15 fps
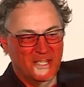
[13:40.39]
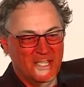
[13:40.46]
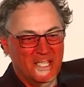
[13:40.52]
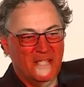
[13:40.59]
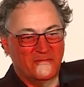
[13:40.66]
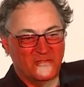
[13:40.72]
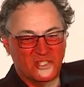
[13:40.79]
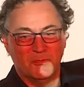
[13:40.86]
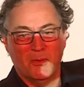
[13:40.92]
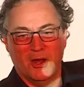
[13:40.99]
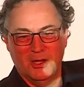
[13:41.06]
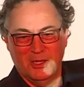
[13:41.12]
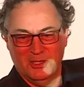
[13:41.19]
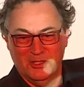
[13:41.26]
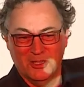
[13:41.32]
Even
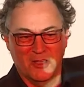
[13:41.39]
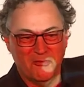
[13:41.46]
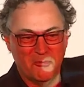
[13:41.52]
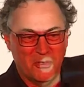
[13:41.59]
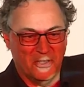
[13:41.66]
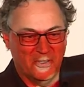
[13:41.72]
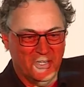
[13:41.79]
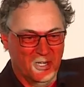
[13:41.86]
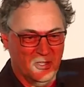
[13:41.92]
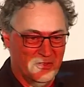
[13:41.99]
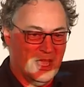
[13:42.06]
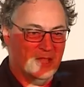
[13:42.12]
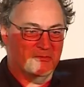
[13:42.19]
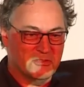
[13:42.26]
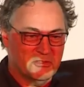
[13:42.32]
smart government, you know,
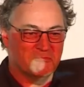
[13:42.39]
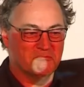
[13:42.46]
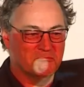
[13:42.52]
that's